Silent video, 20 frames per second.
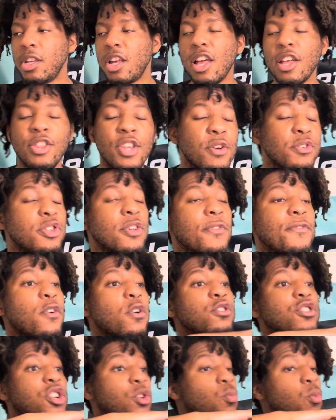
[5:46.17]
There's the
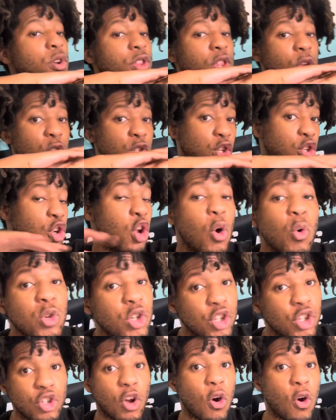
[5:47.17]
version where there's no
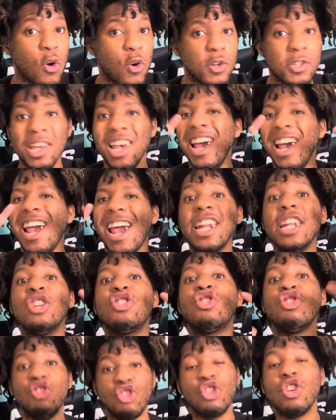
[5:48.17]
stars and it's
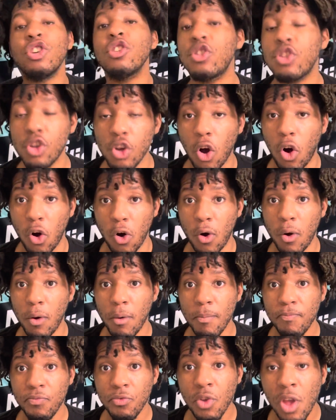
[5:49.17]
just
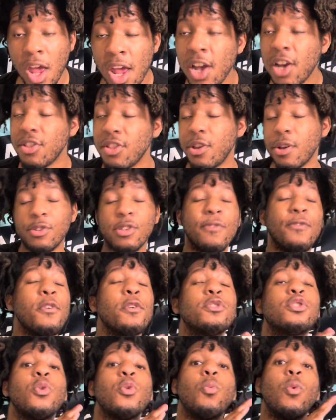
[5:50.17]
y'all. There's the
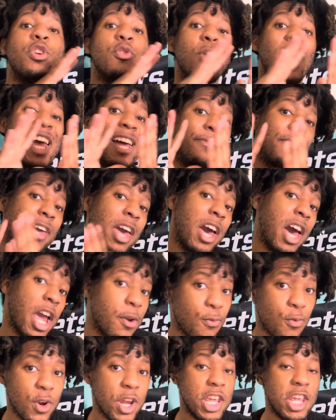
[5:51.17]
version where you have
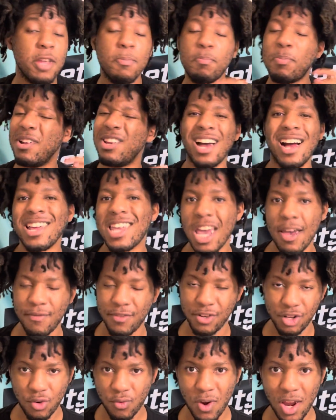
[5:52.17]
Kyrie but not Kevin
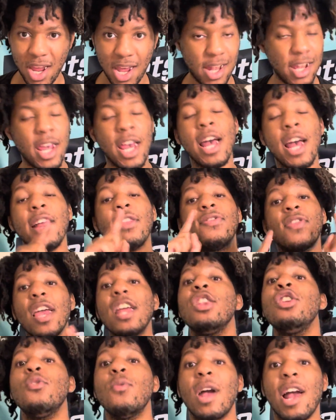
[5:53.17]
Durant. Then
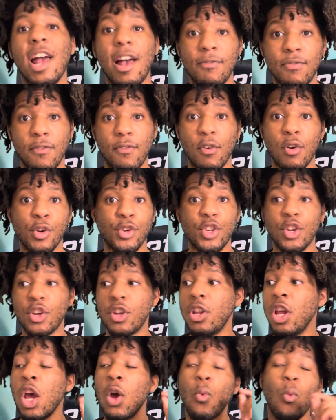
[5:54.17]
you have the
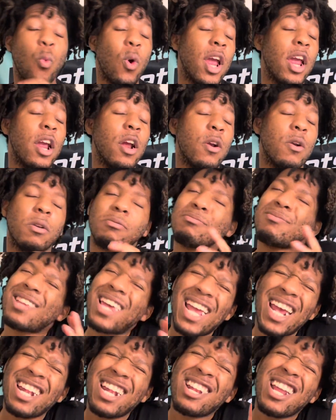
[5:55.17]
version where,
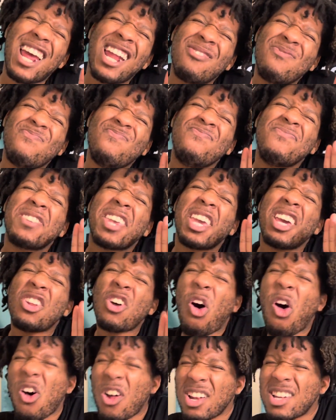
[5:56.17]
and
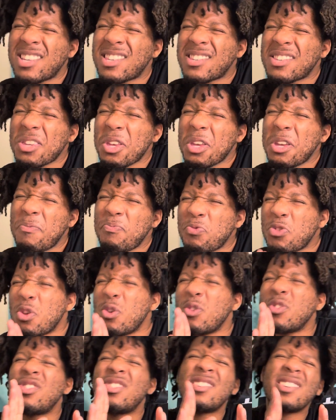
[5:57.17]
honestly, your
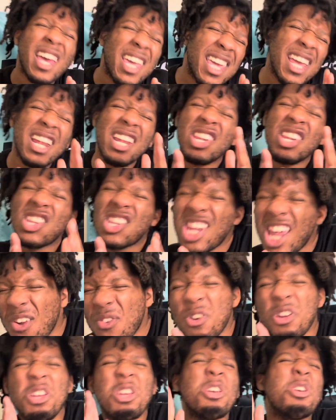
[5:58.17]

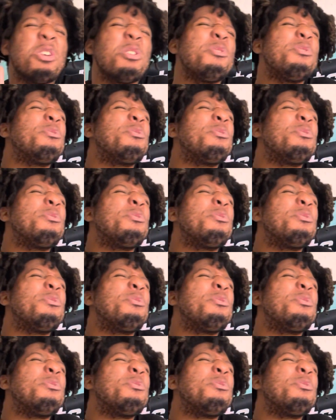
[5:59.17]
secondary